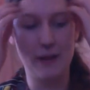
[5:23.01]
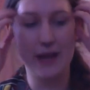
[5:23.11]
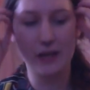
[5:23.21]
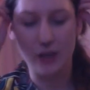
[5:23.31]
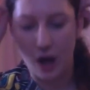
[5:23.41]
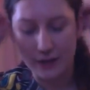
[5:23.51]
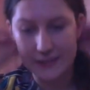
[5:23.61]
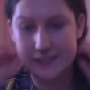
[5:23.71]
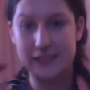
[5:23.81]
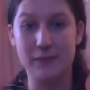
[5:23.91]
It could
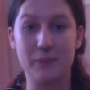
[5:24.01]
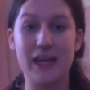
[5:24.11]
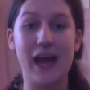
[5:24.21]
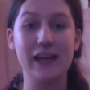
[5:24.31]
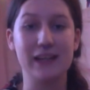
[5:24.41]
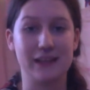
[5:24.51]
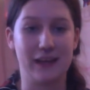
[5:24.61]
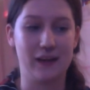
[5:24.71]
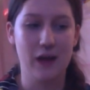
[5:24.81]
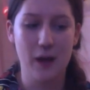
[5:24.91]
honestly be anything.